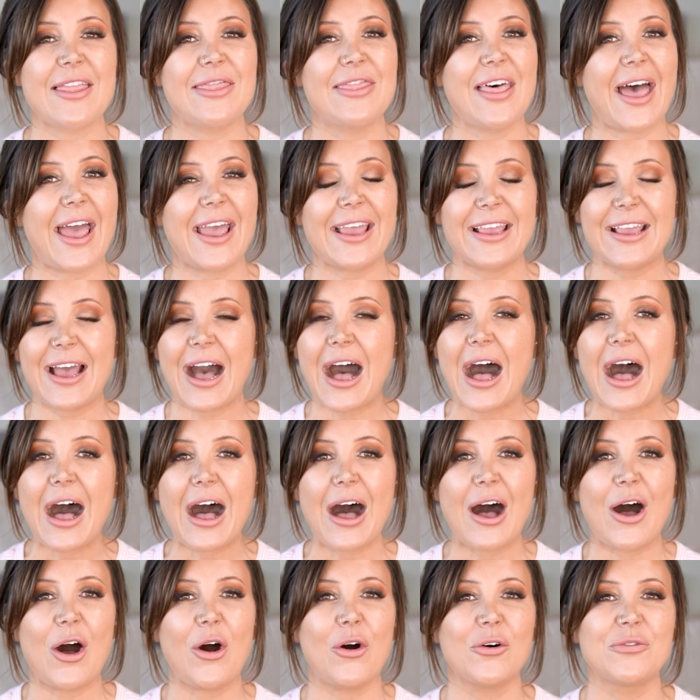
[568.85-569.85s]
They
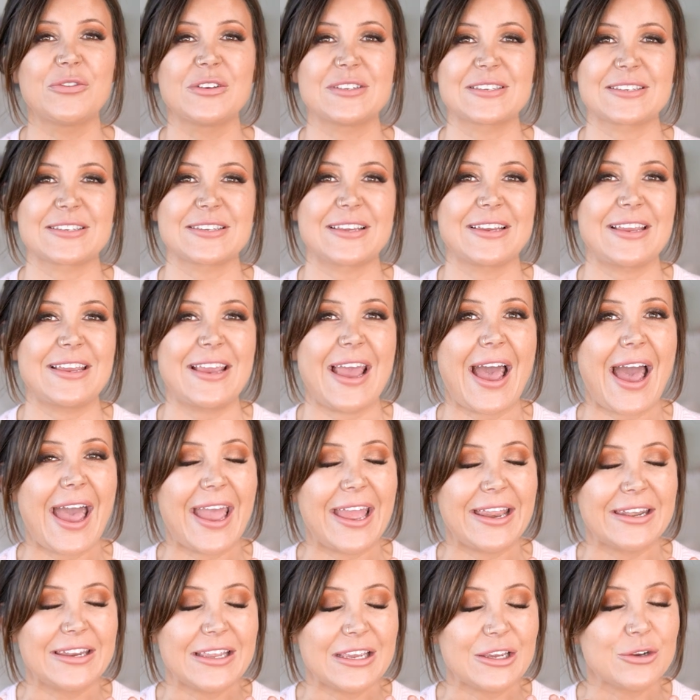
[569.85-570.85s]
are obviously
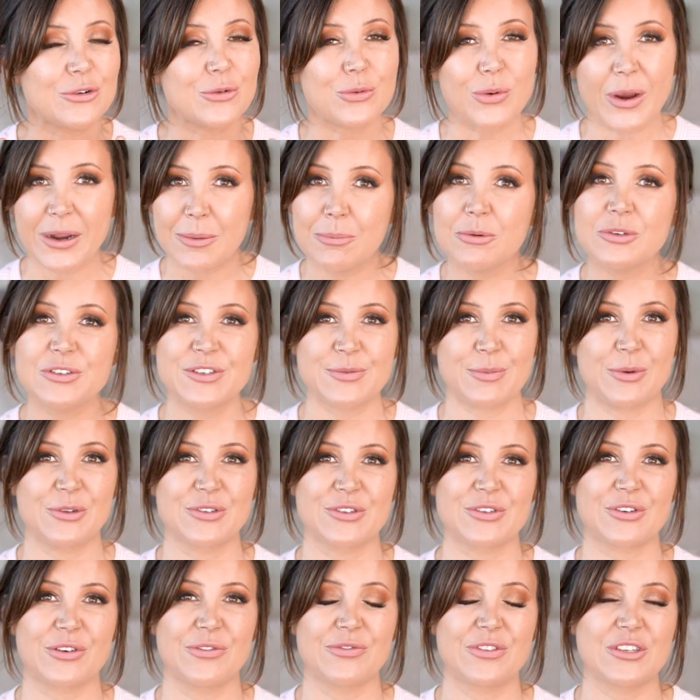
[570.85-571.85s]
an incredible
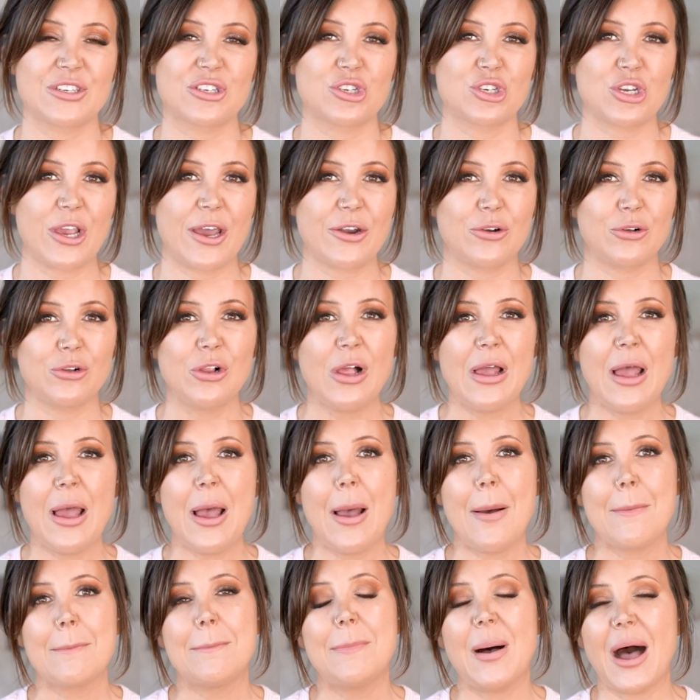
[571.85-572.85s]
sponsor of this channel,
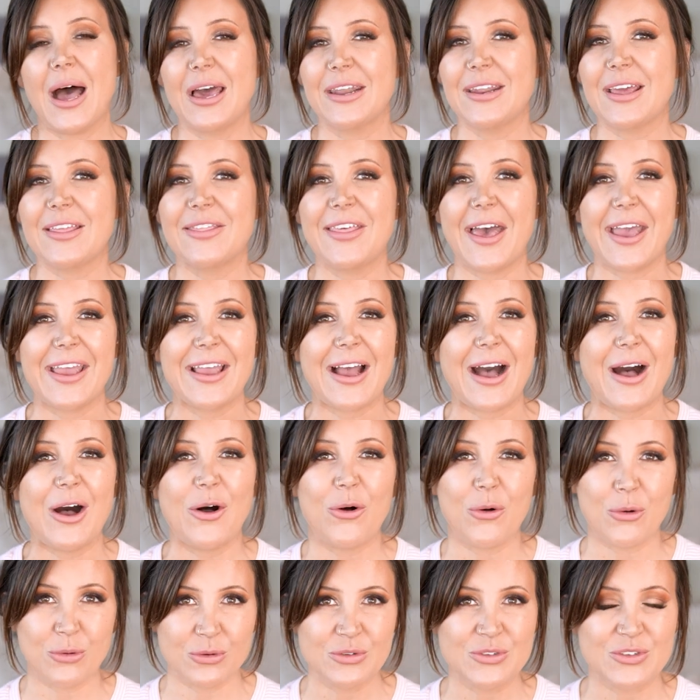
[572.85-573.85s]
but they
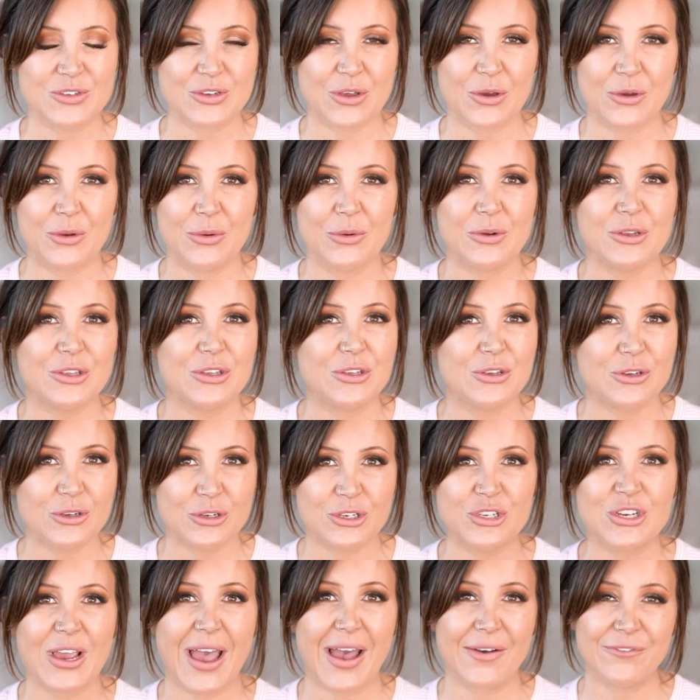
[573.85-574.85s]
are also
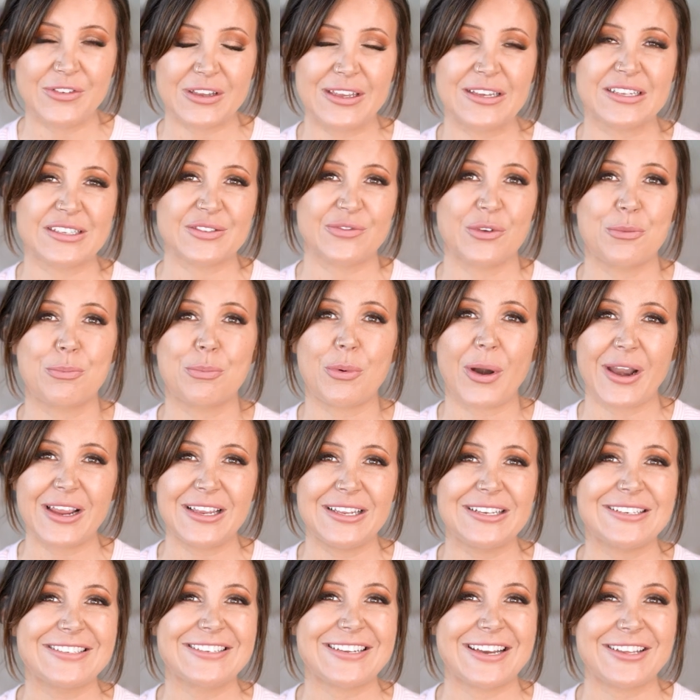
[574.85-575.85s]
huge advocates for
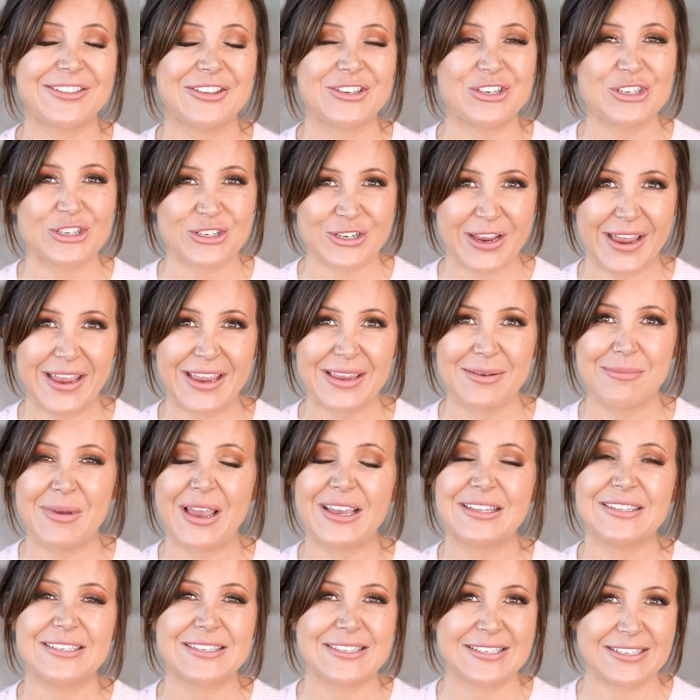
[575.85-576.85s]
breaking down the shame
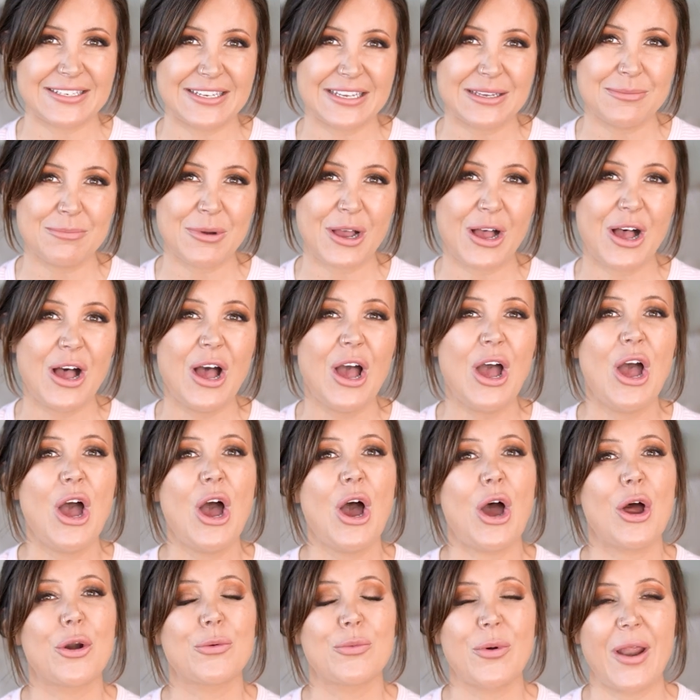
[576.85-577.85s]
and stigma
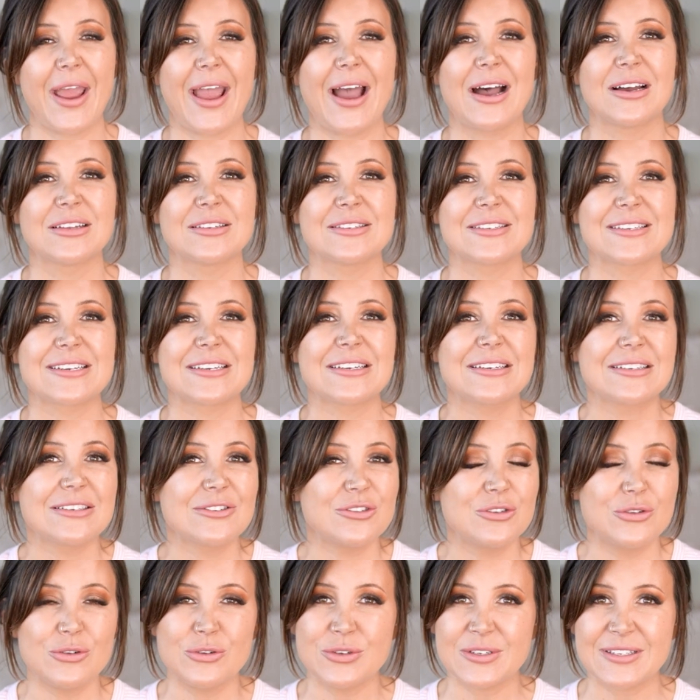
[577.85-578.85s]
around
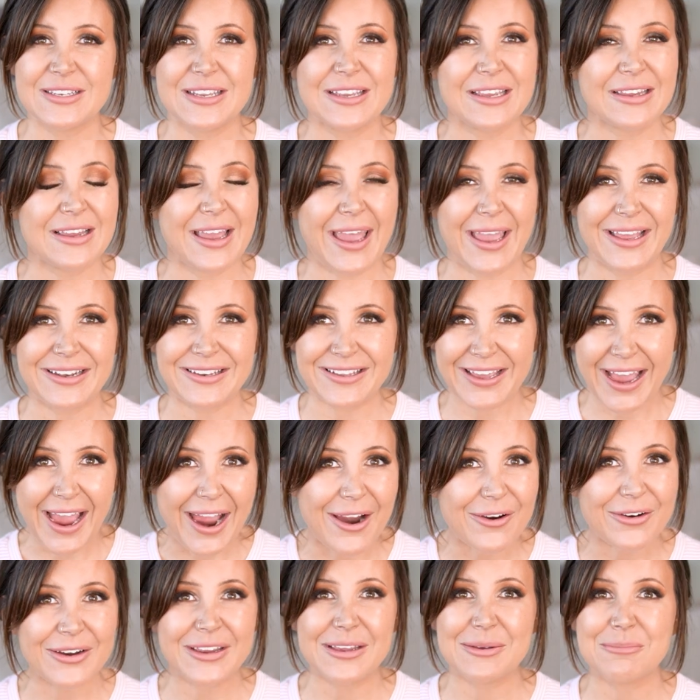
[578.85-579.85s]
using and
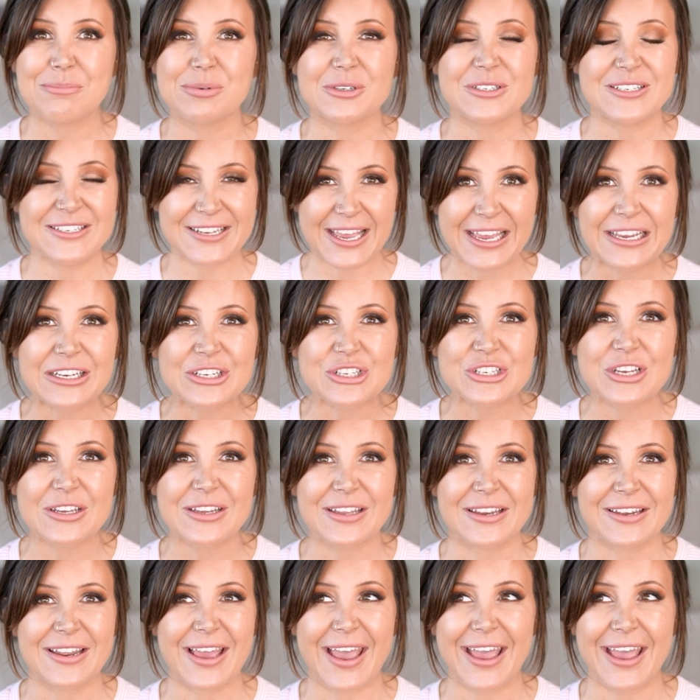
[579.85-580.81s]
carrying protection.